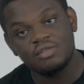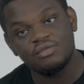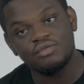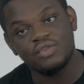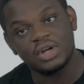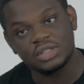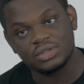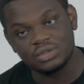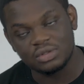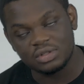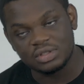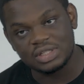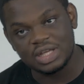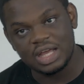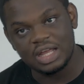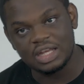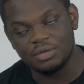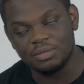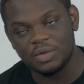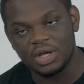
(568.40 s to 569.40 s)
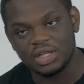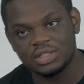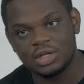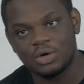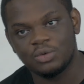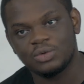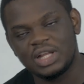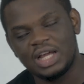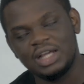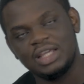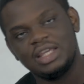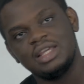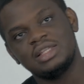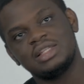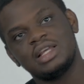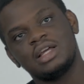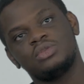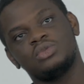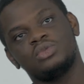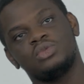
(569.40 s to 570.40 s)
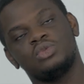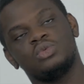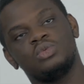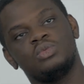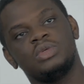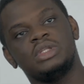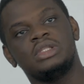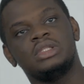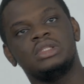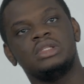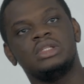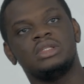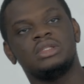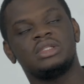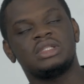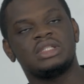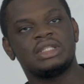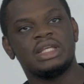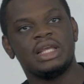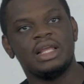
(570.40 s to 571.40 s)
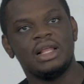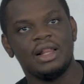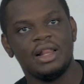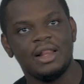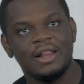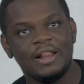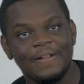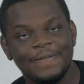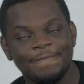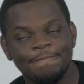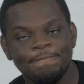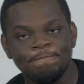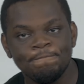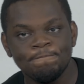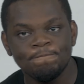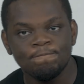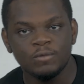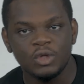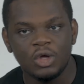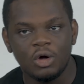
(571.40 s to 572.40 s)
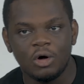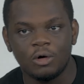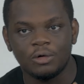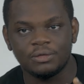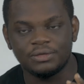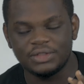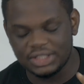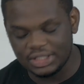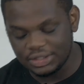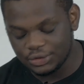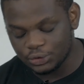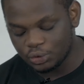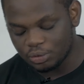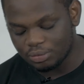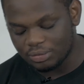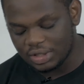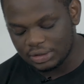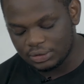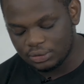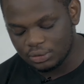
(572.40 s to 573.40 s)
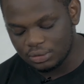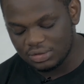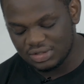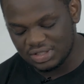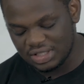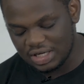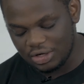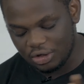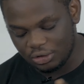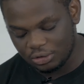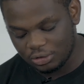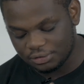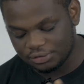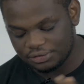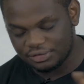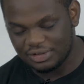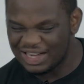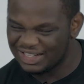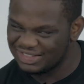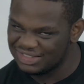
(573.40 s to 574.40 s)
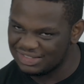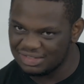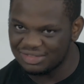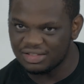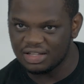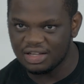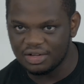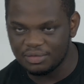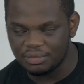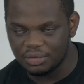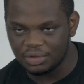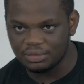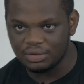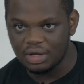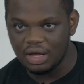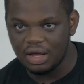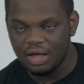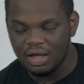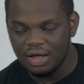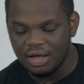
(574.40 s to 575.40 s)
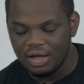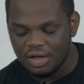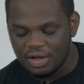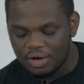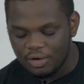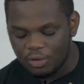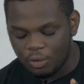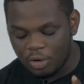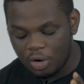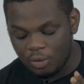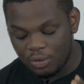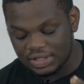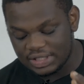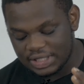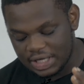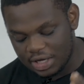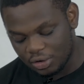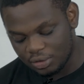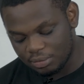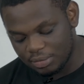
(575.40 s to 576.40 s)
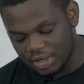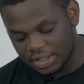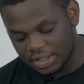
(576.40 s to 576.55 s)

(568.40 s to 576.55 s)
versus Anima Shaun. That case had to do with the sale of tin tomatoes. There are a lot of facts there, but what was held